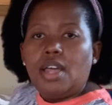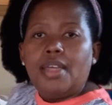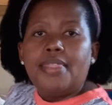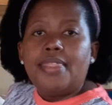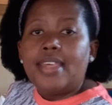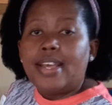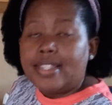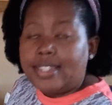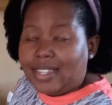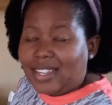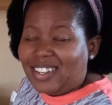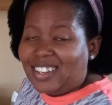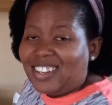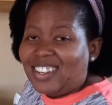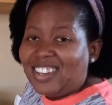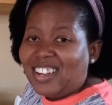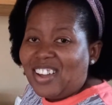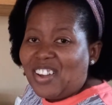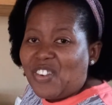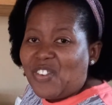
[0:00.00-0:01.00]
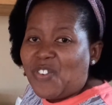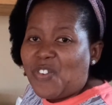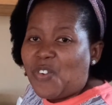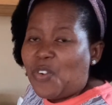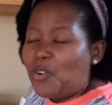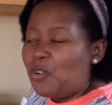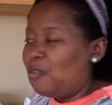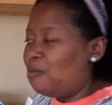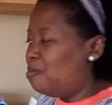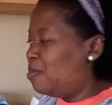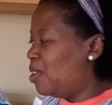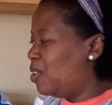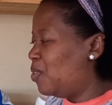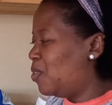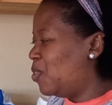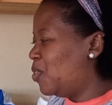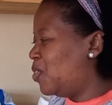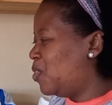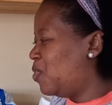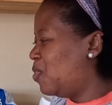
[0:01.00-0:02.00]
that's it for my
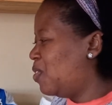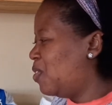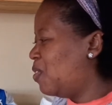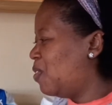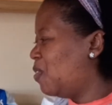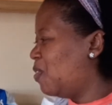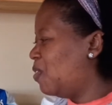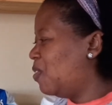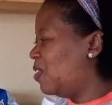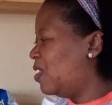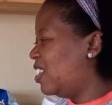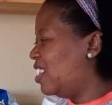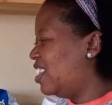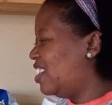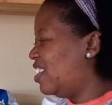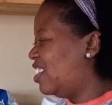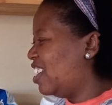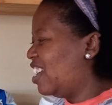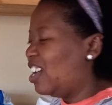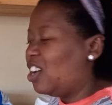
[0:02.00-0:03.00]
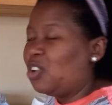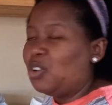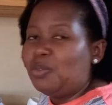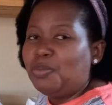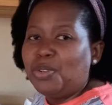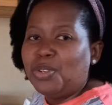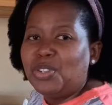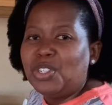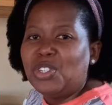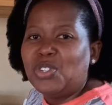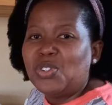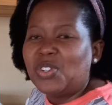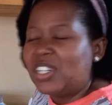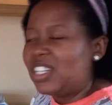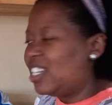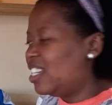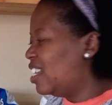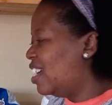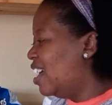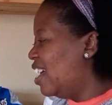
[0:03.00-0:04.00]
grocery haul today. I hope you enjoyed
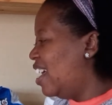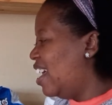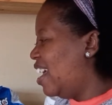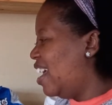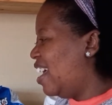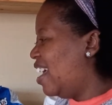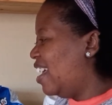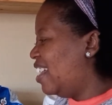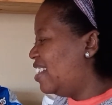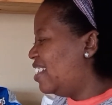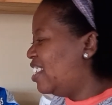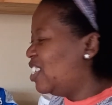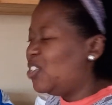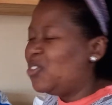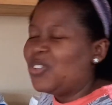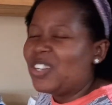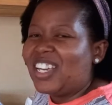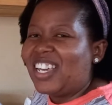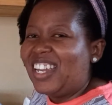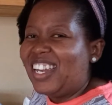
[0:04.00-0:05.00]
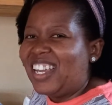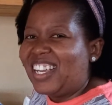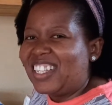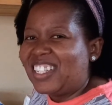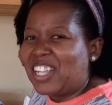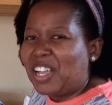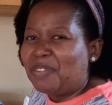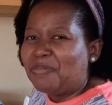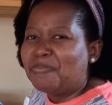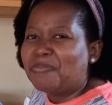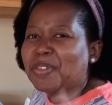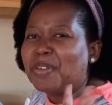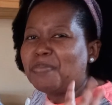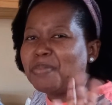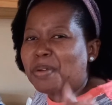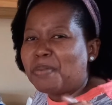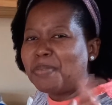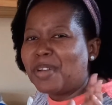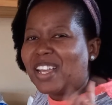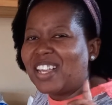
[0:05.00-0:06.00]
it and see you again next time.
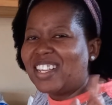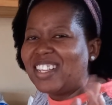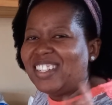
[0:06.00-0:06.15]
Bye bye.